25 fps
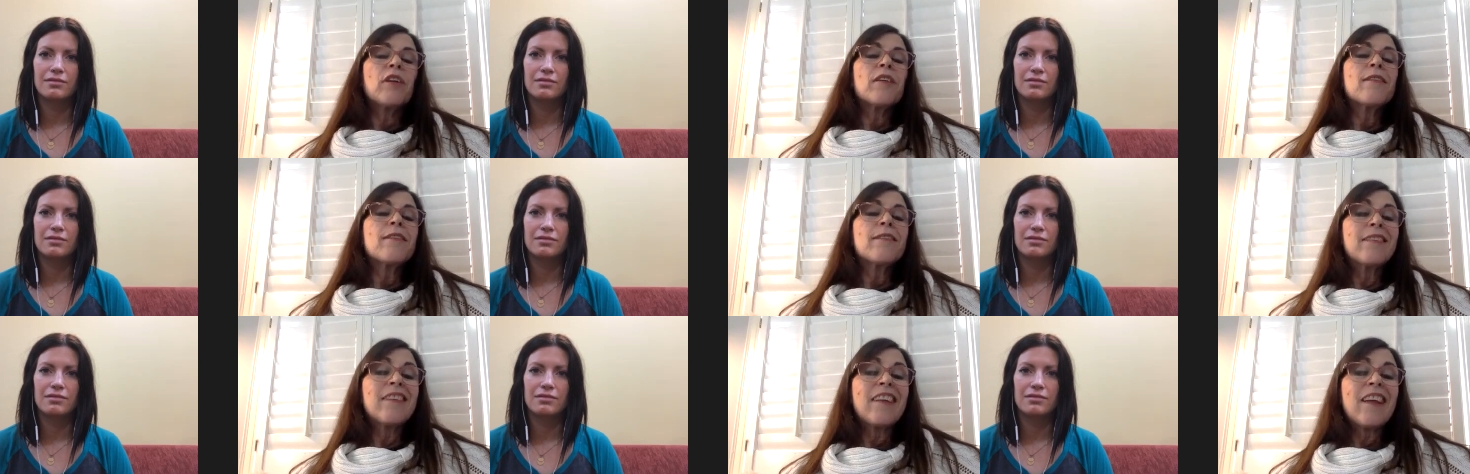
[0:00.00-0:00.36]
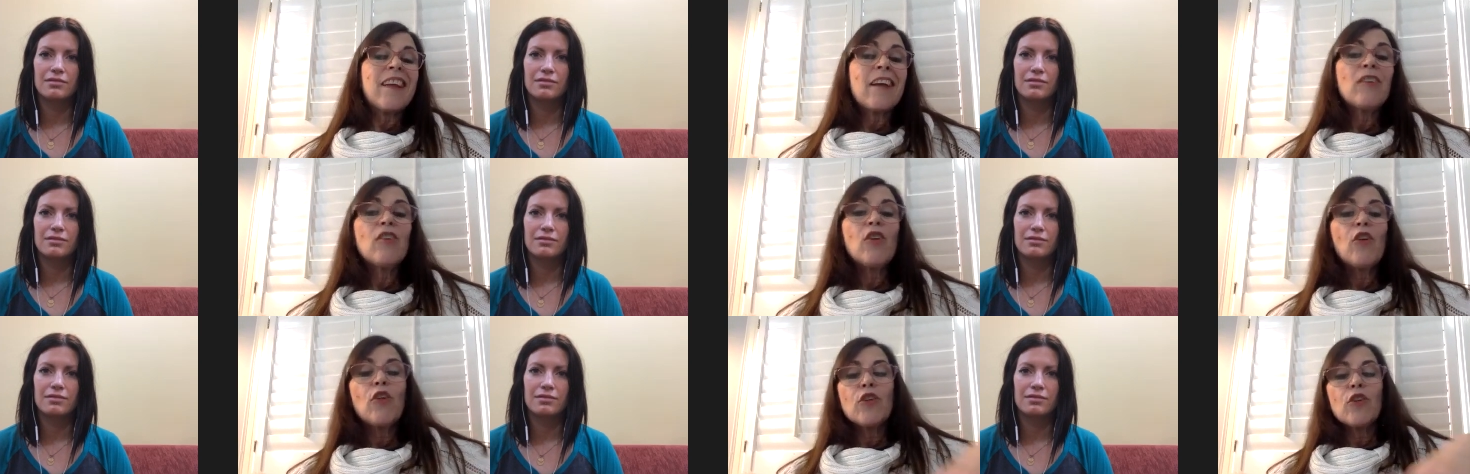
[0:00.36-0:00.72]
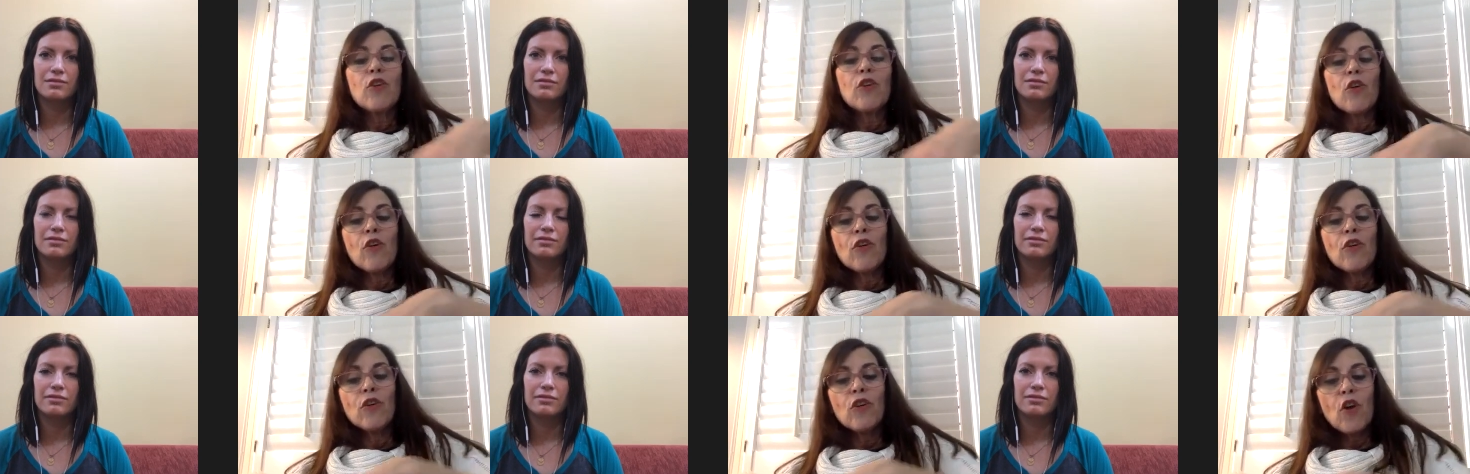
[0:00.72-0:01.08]
Speaker 1: to signal
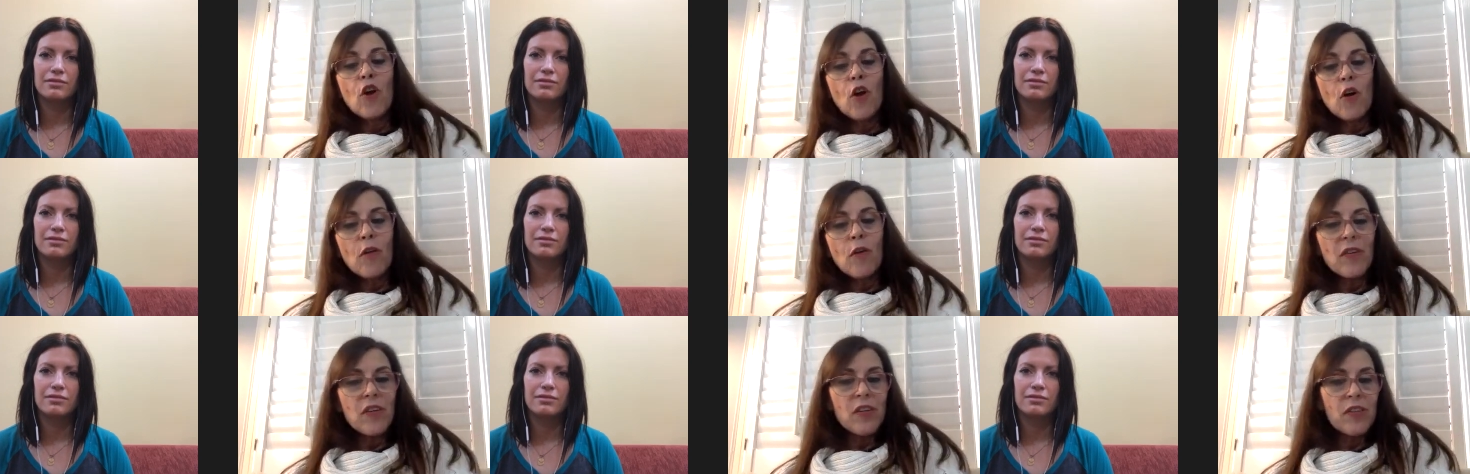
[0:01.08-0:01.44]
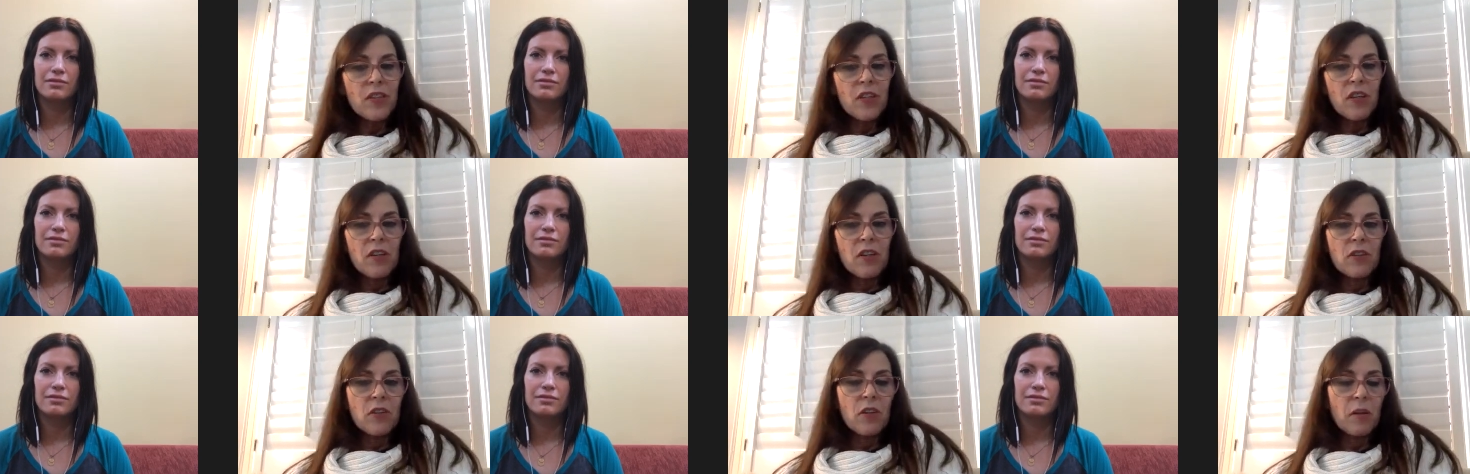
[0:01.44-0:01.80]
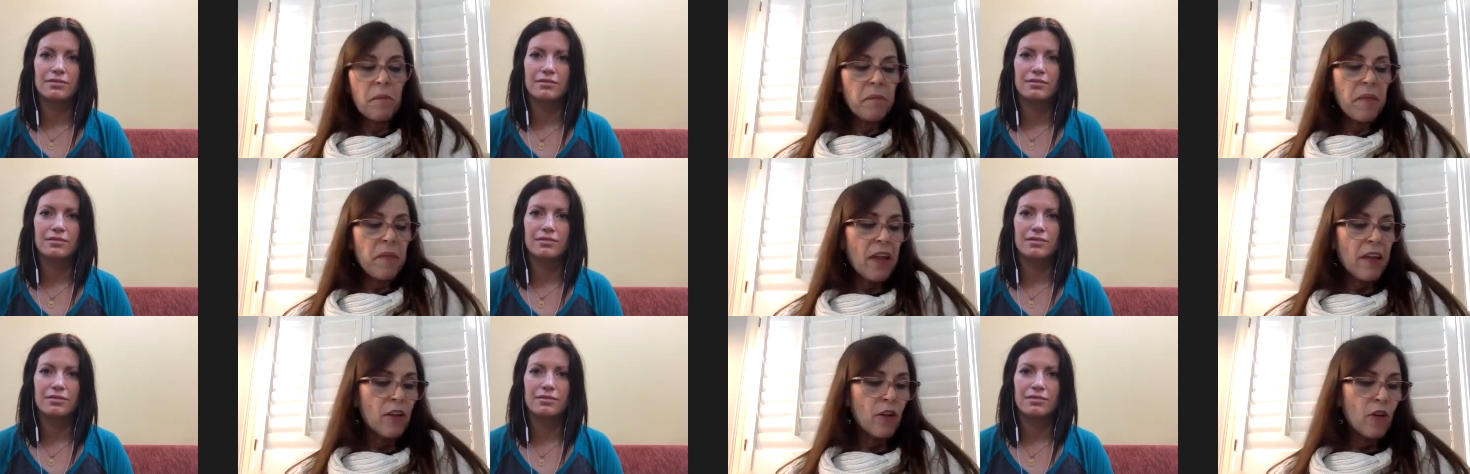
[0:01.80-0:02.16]
your nervous
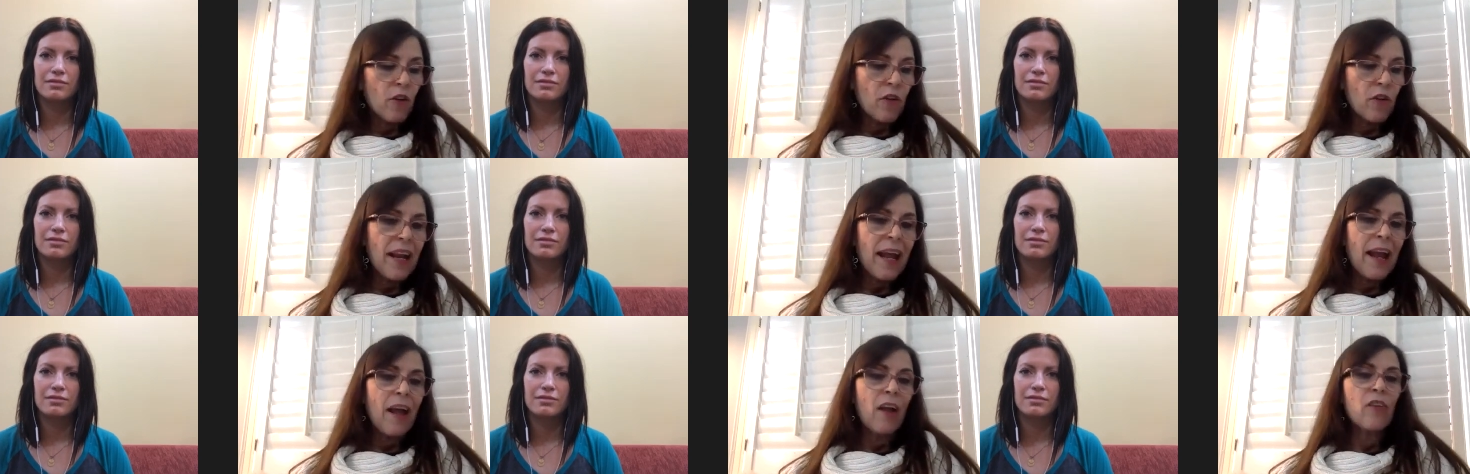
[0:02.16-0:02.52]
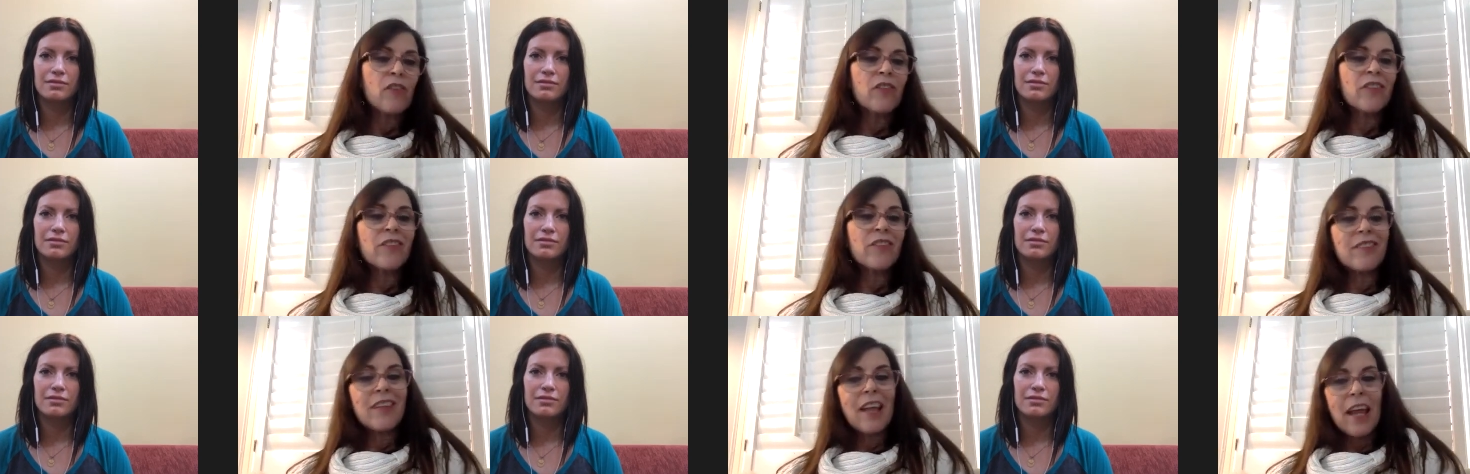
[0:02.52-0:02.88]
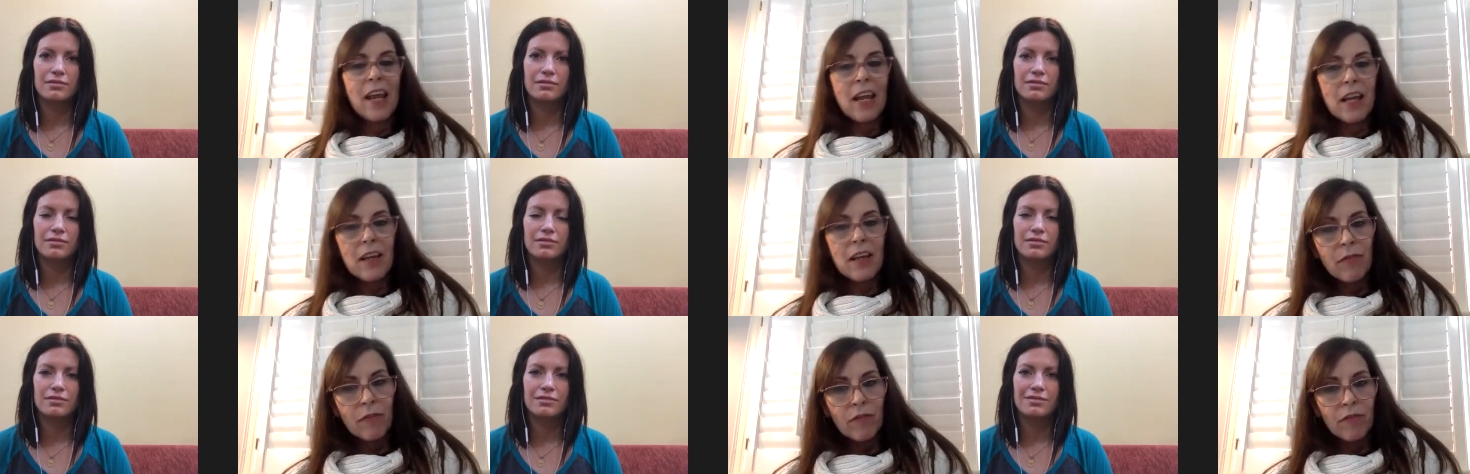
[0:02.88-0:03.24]
system that you're now
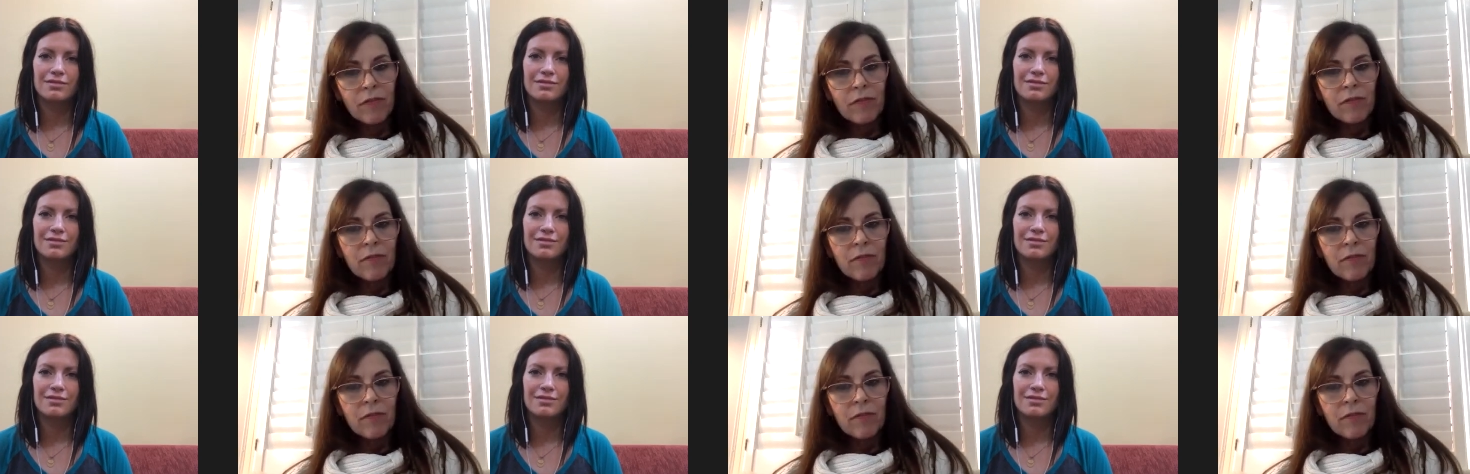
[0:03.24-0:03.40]
safe,